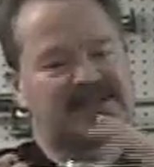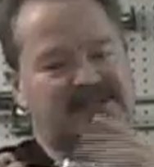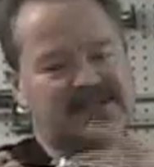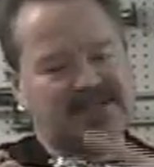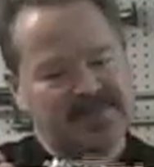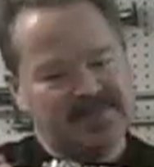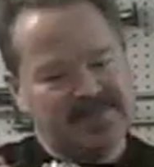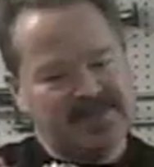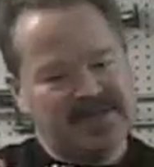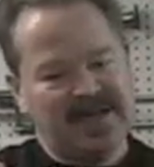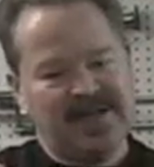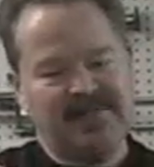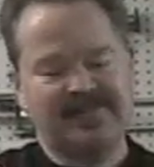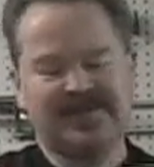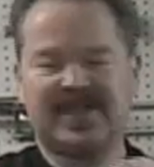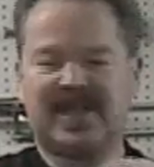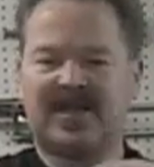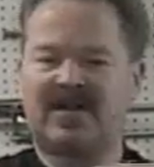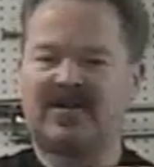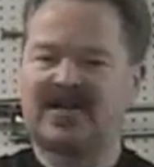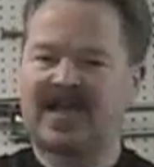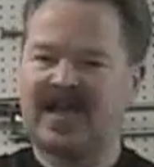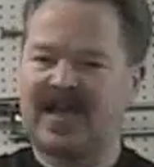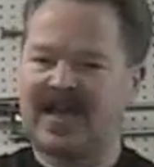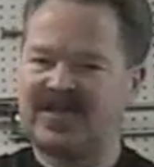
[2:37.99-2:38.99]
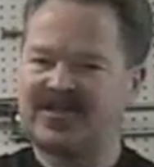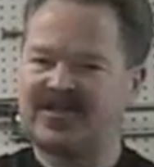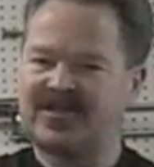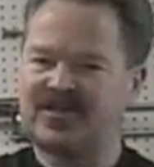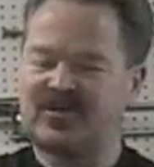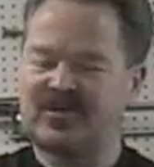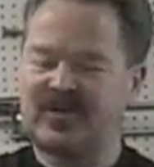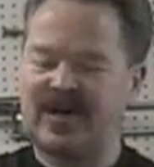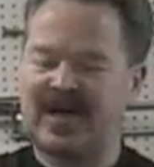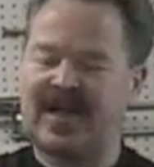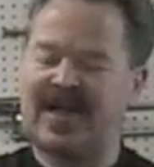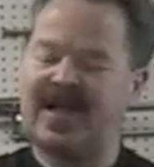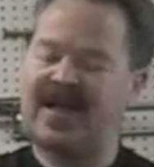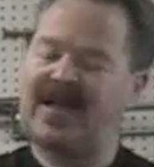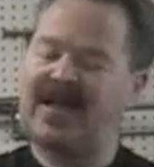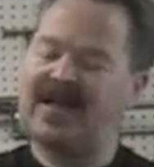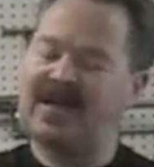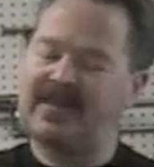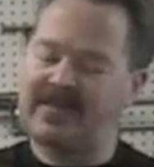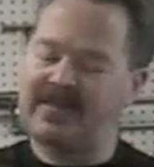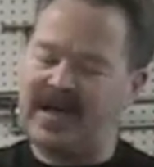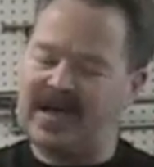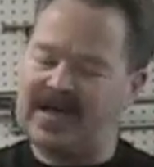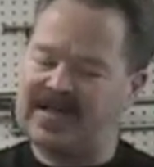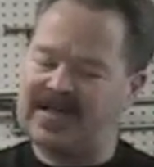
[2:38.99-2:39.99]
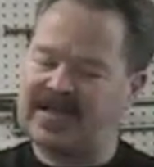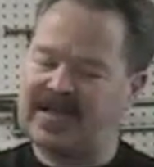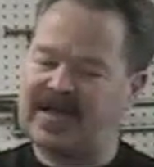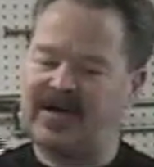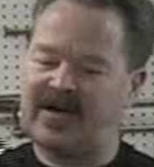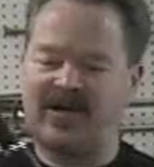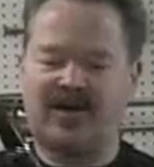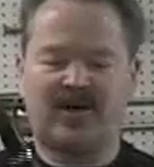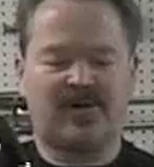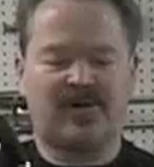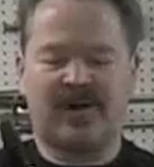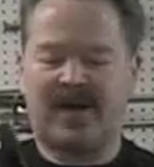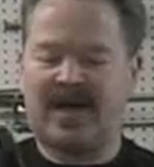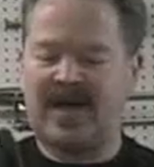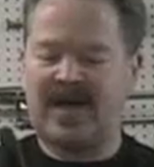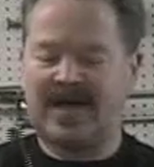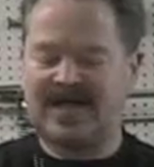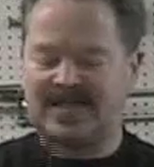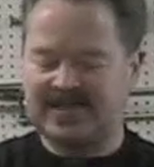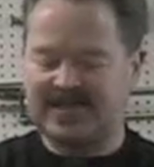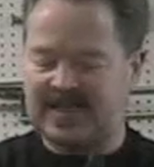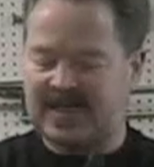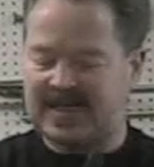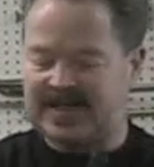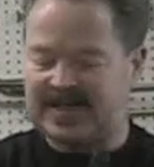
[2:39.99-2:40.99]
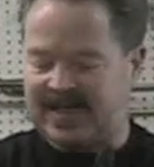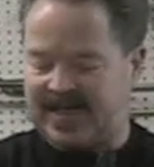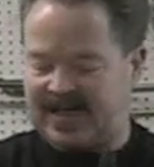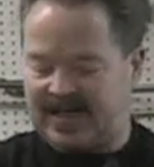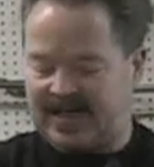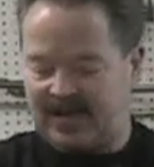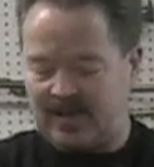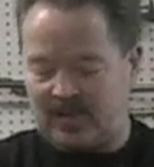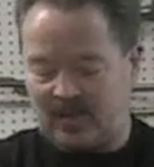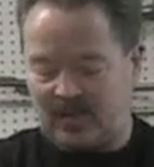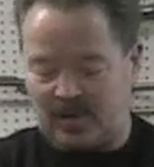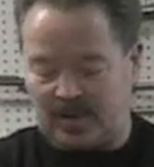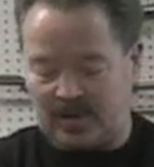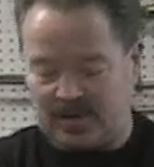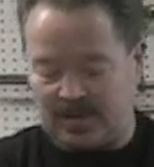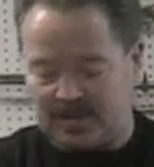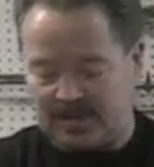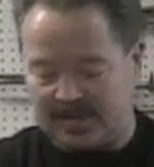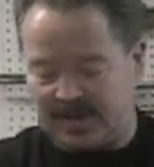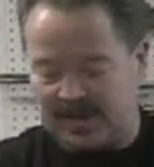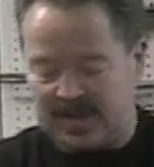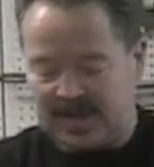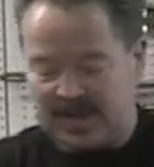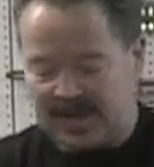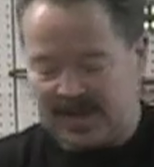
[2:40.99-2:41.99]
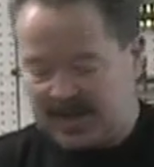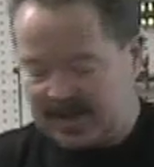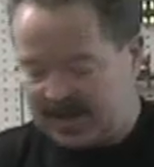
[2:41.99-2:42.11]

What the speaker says: Sometimes that'll catch your rag. It might tear your rag. It's not the end of the world.